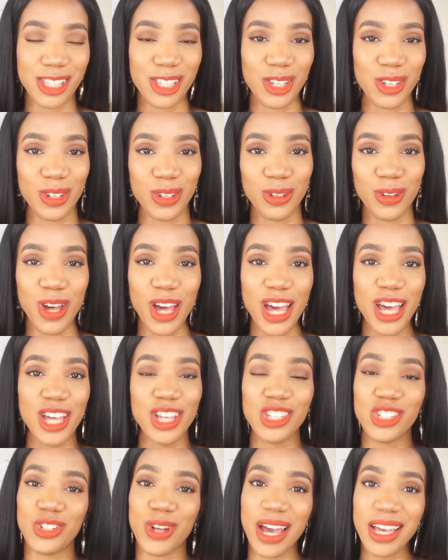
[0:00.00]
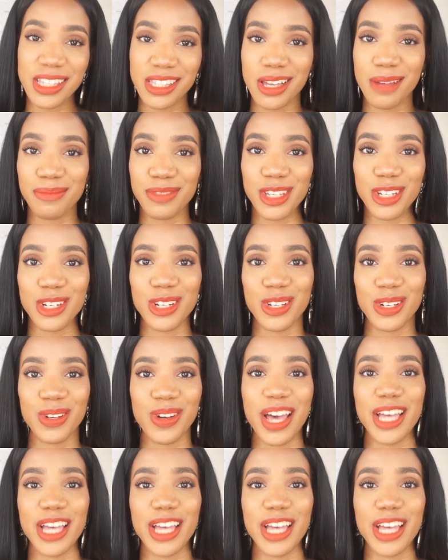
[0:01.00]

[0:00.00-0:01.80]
to try something new